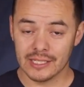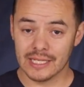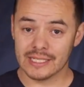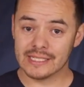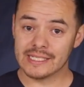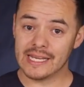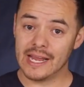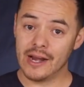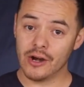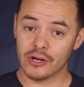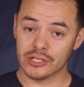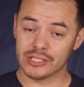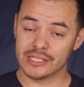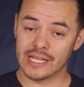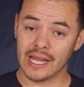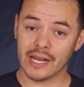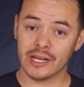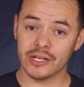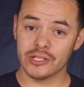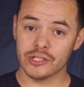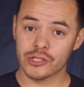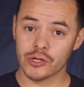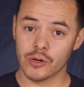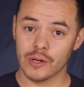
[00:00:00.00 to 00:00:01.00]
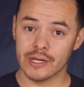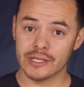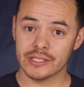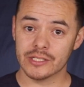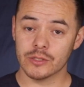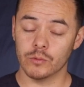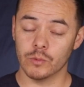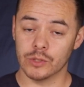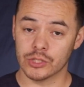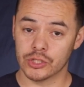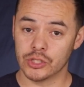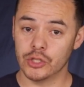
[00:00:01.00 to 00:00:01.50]
Let's say her second
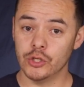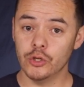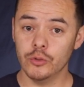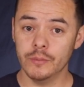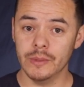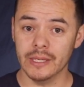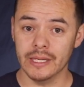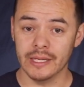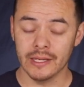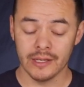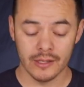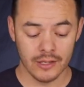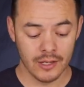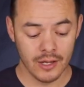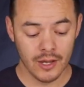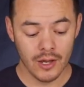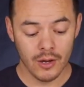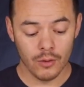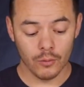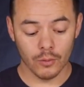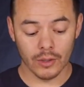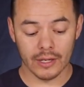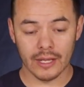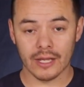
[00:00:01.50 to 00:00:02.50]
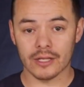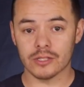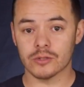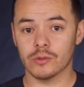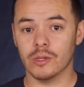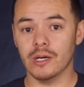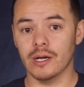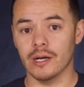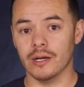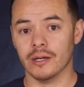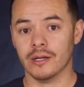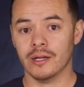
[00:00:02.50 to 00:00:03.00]
choice was 2B. Well, guess
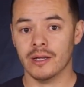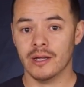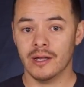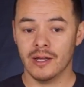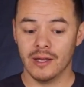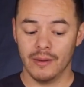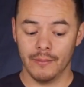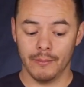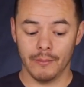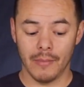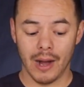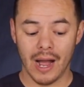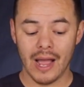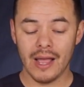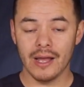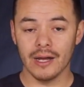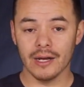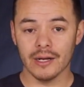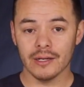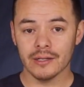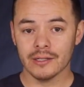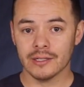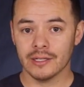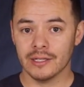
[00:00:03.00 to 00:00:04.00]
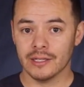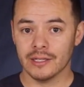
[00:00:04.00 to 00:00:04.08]
what? Maya